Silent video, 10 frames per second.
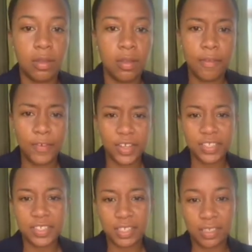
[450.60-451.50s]

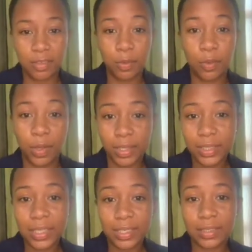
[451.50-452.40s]
Firstly, what
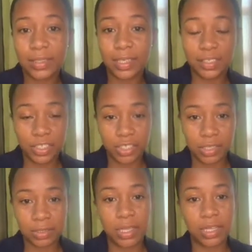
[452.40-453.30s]
is a
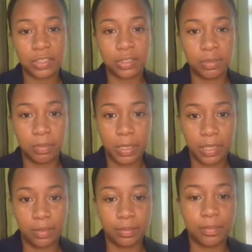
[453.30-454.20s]
teacher's action plan?